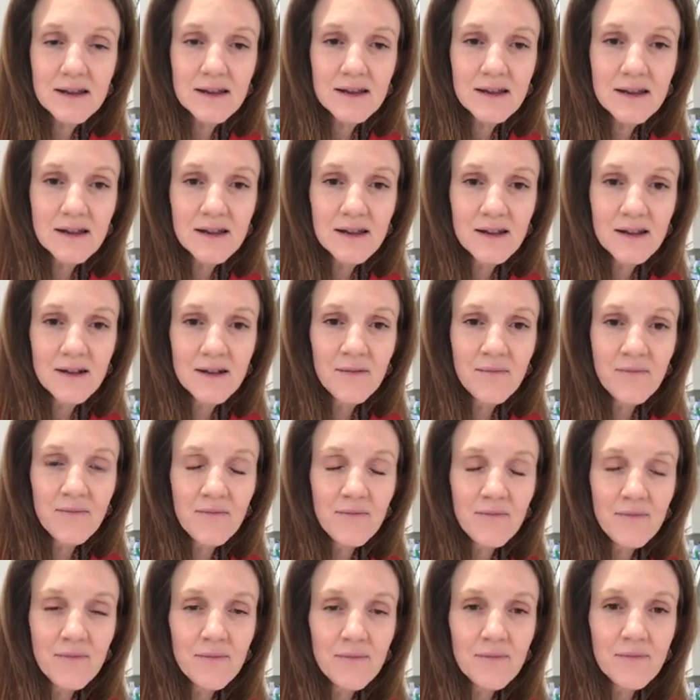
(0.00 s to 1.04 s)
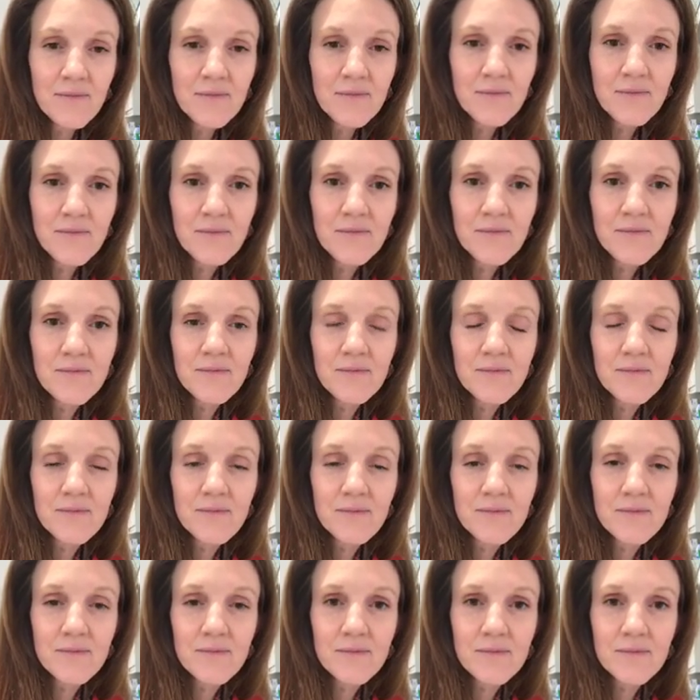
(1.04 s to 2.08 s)

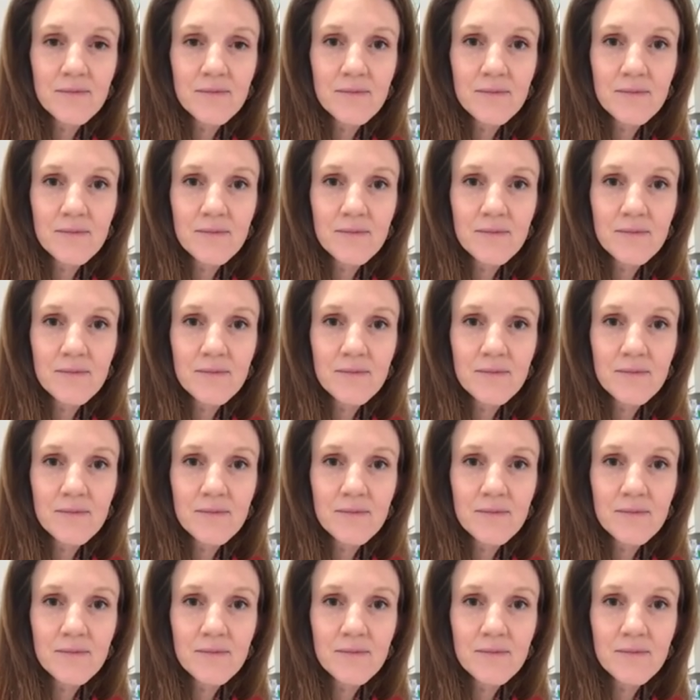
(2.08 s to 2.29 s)
No one is speaking in this clip.